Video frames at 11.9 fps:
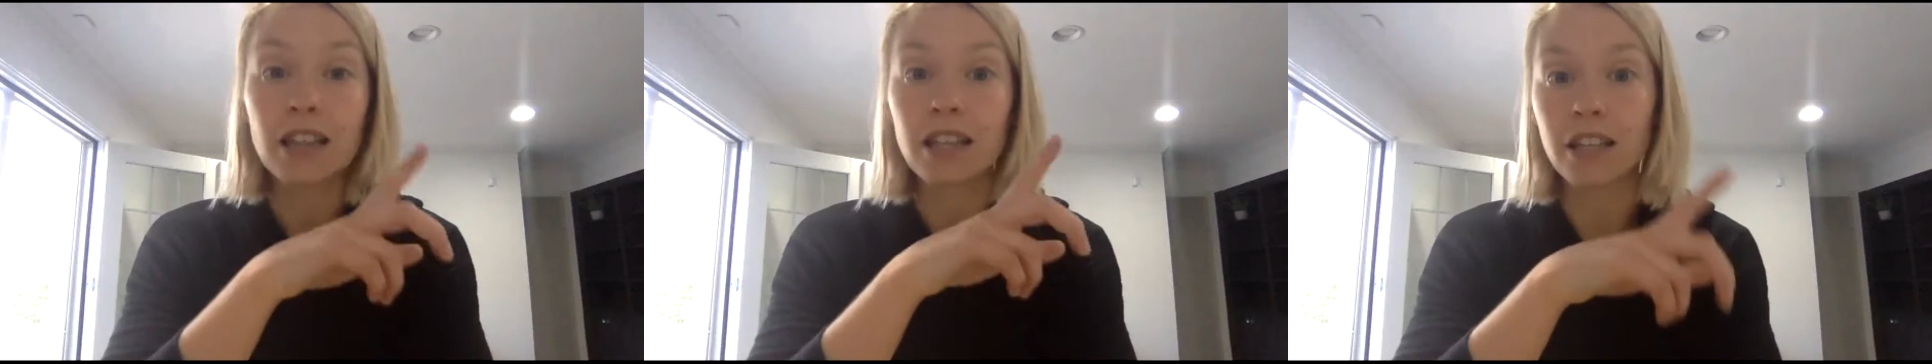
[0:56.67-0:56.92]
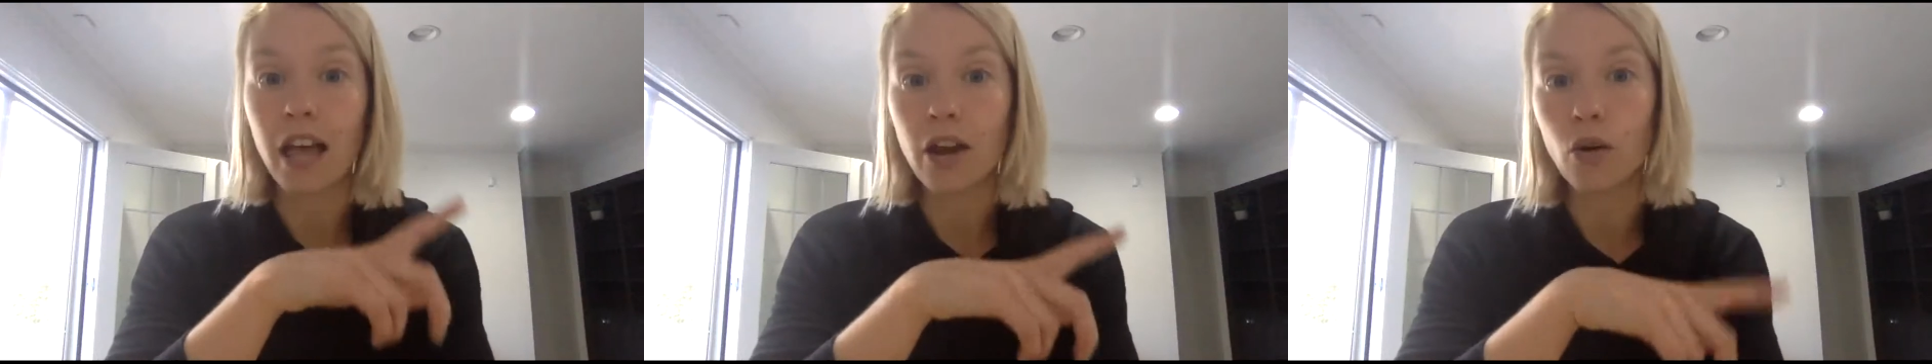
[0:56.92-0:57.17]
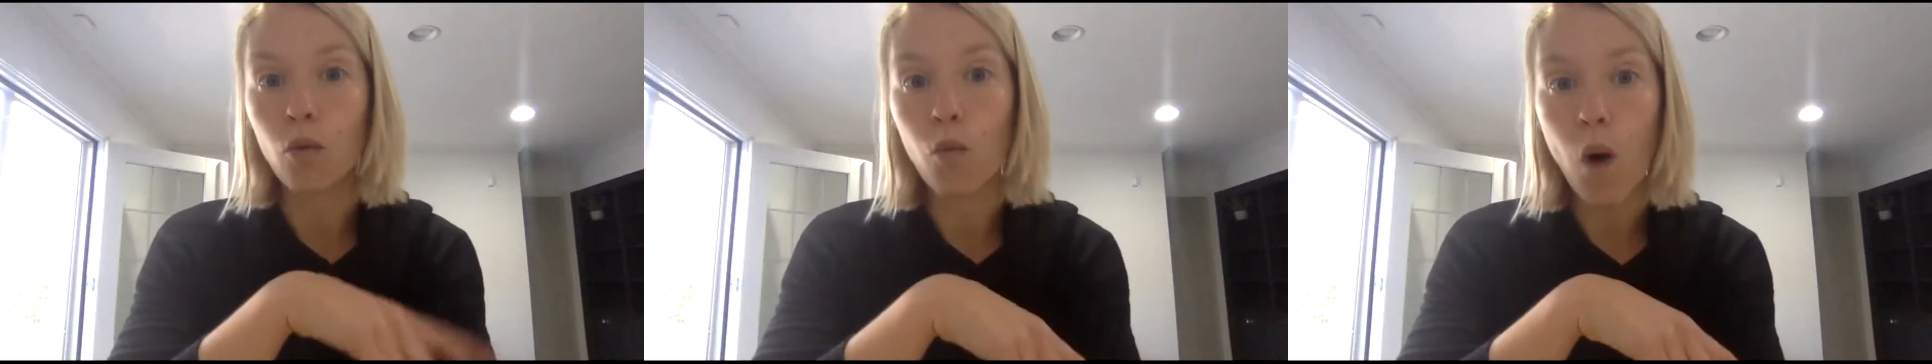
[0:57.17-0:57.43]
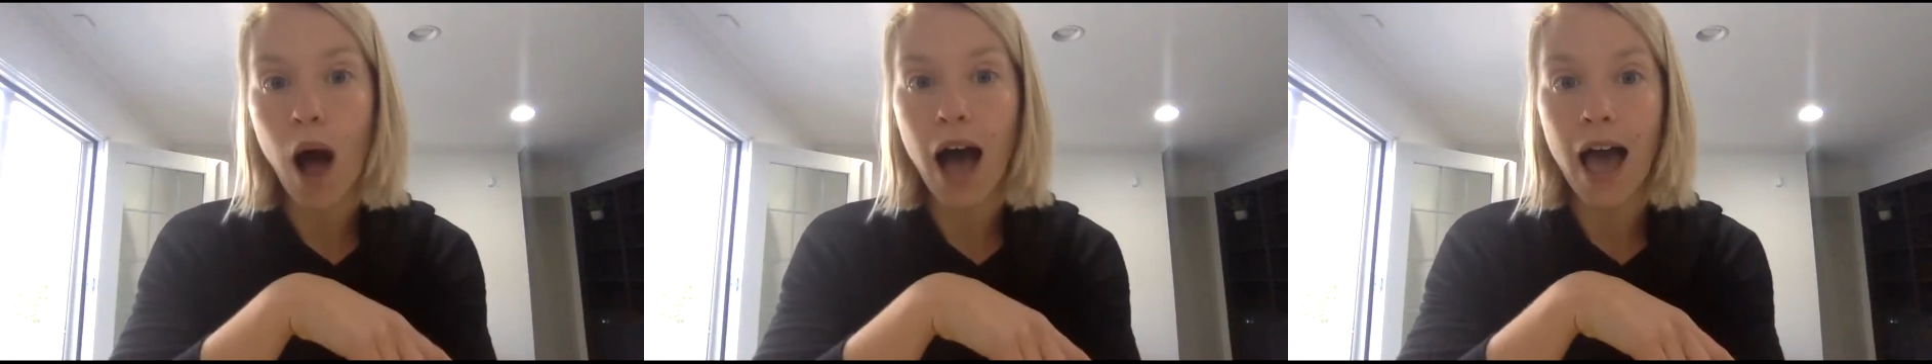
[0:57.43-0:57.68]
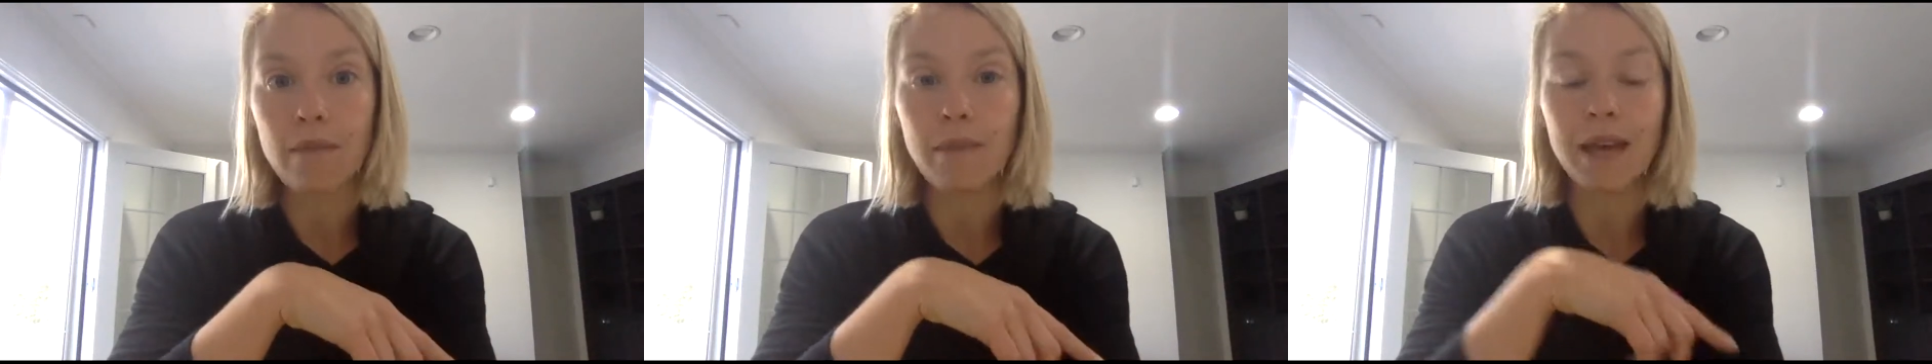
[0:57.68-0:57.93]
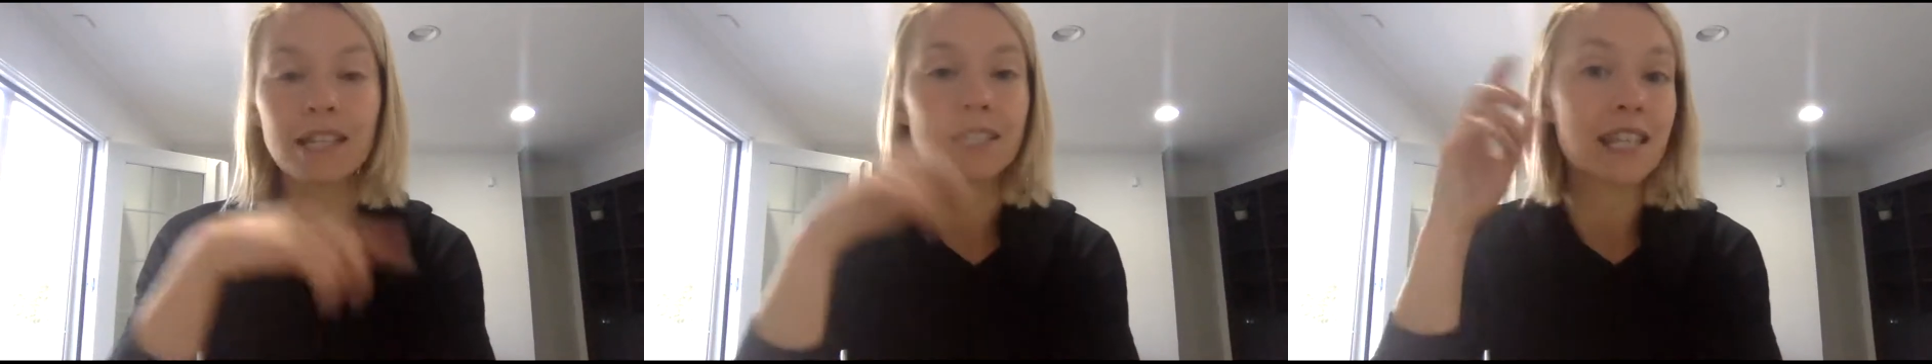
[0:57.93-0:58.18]
the letter Y
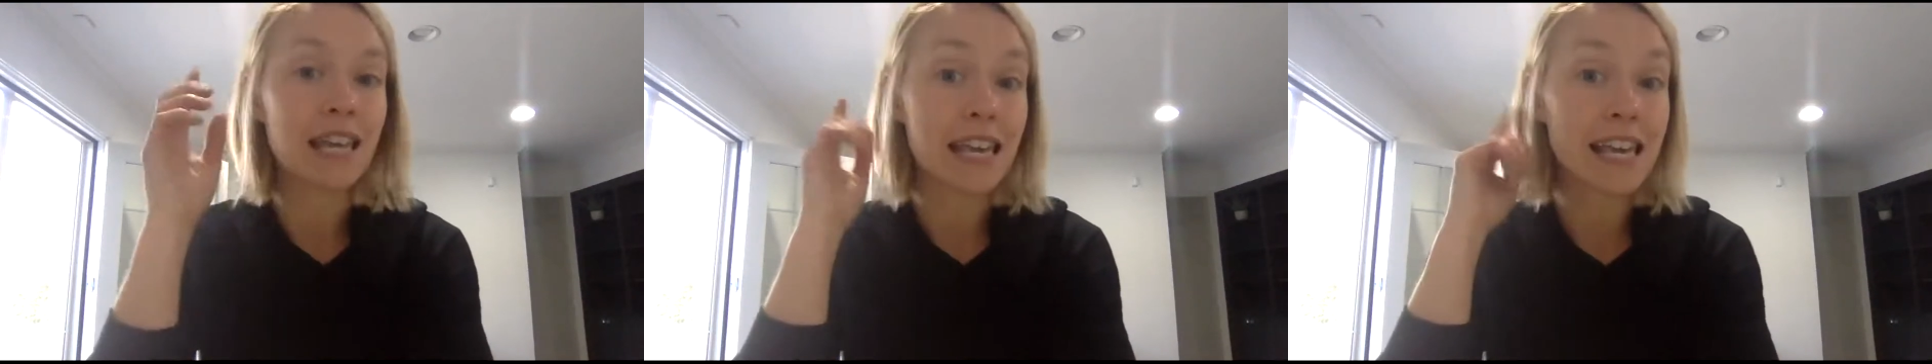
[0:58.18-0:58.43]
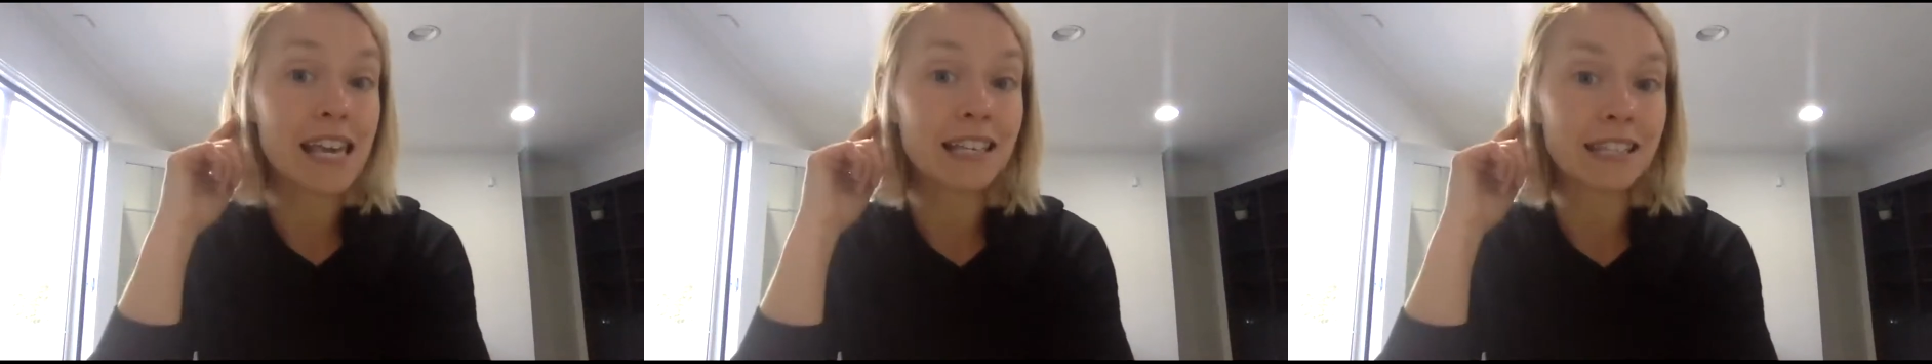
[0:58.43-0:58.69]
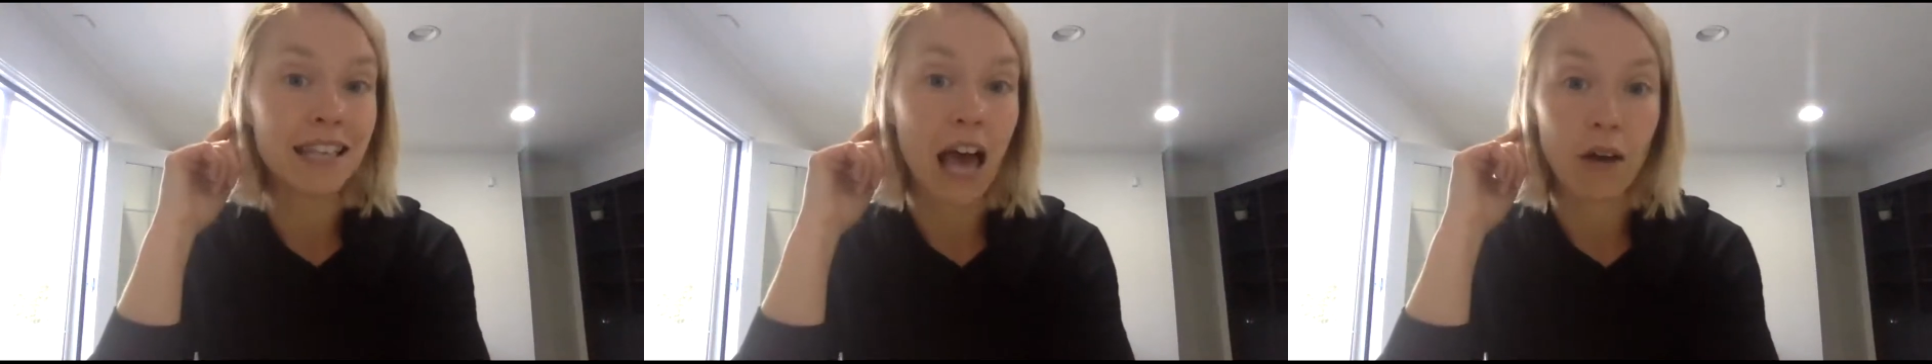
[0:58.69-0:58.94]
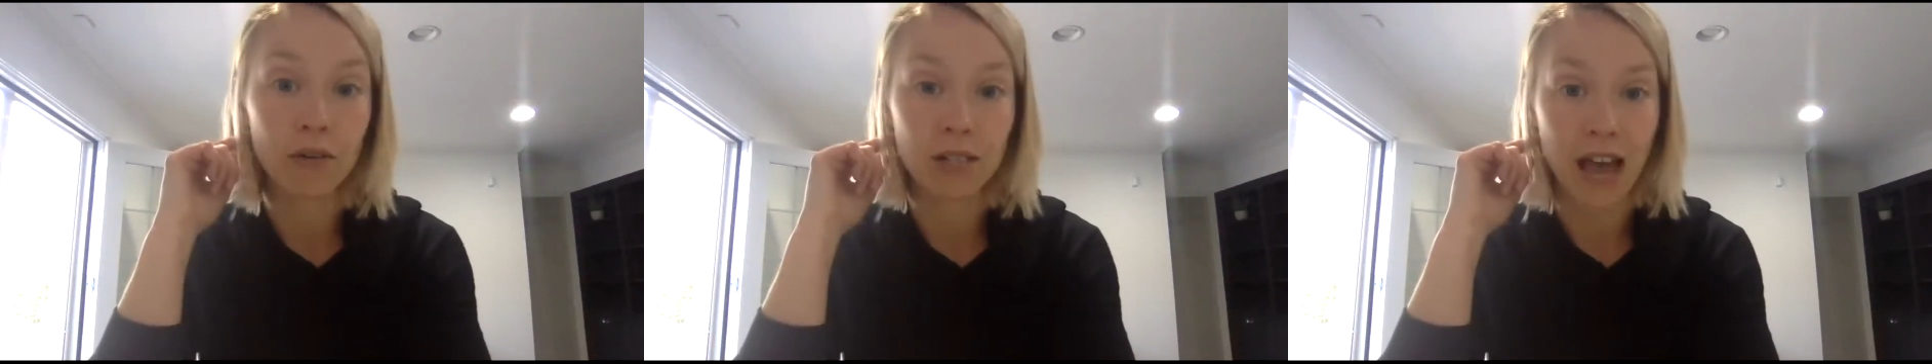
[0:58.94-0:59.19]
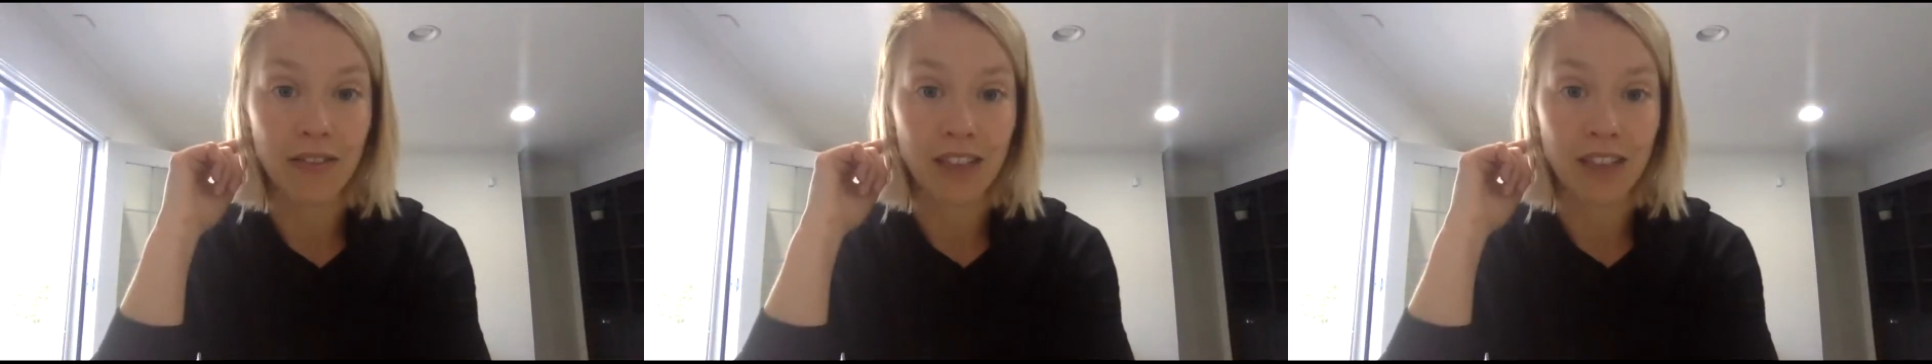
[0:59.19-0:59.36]
makes the E sound at